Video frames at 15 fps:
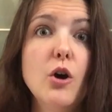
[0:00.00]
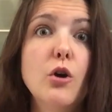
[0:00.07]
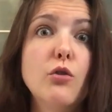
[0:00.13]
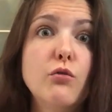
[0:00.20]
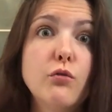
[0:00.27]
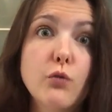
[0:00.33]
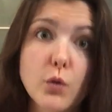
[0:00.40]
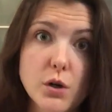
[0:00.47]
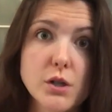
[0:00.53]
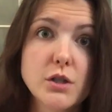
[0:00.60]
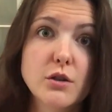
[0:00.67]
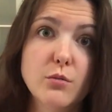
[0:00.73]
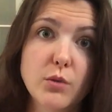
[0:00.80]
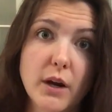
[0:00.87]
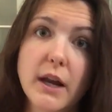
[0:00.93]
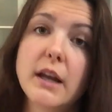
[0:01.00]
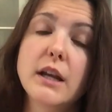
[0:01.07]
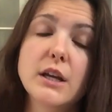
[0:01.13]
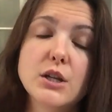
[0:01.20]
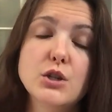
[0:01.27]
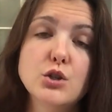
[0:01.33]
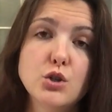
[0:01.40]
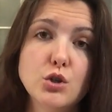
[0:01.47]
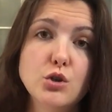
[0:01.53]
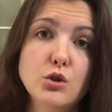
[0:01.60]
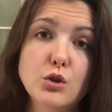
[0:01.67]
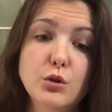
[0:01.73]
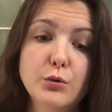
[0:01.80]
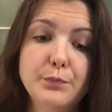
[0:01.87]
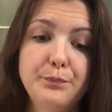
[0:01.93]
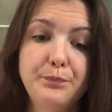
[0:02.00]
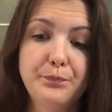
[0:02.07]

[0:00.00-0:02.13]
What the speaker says: Force your brain into